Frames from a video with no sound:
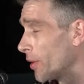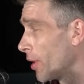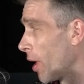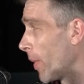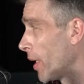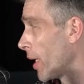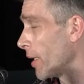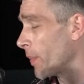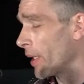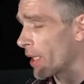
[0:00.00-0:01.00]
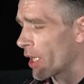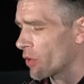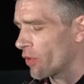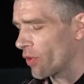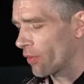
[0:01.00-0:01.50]
You know what I mean? Like, there have been times
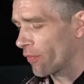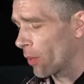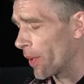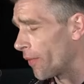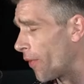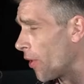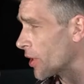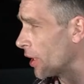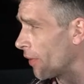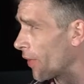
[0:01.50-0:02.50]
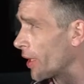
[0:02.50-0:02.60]
when you're filming in the forest and you have,